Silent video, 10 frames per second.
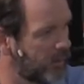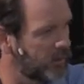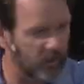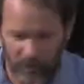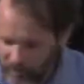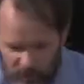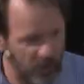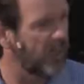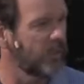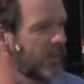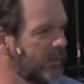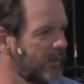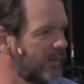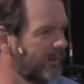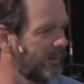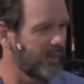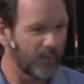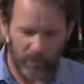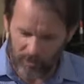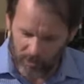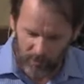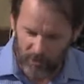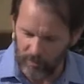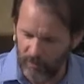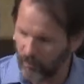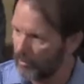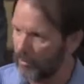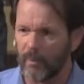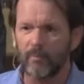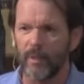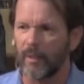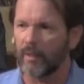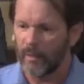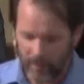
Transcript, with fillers: So nothing's changing. Whether I'm here or whether I'm there,